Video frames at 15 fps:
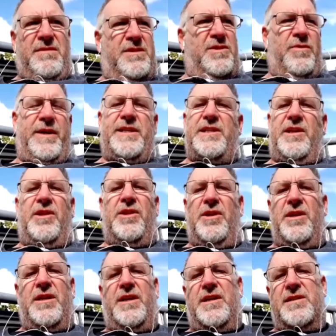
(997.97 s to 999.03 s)
twenty,
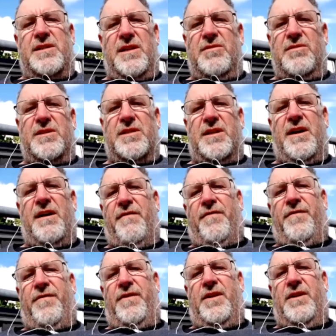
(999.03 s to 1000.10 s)
thirty years old stuff.
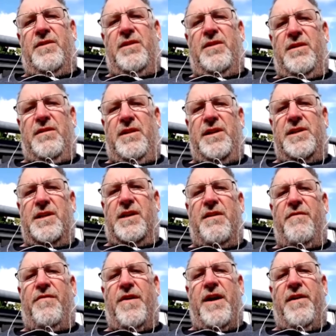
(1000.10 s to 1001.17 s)
You know, you don't need to
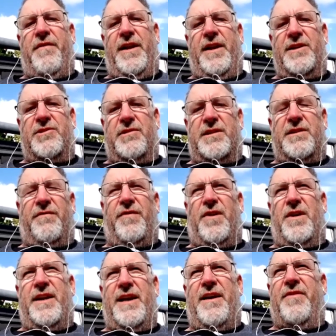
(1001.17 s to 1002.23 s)
go far in the literature to
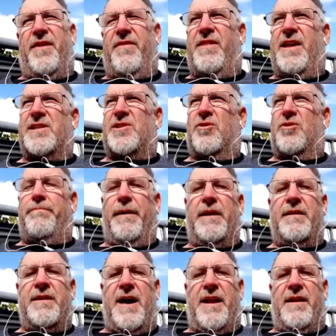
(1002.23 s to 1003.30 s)
find out that that's all
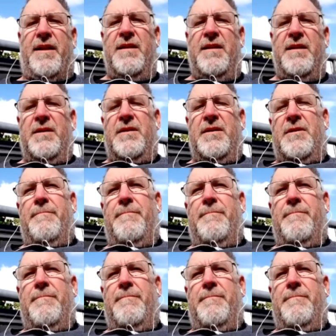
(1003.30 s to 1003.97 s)
been done. Well,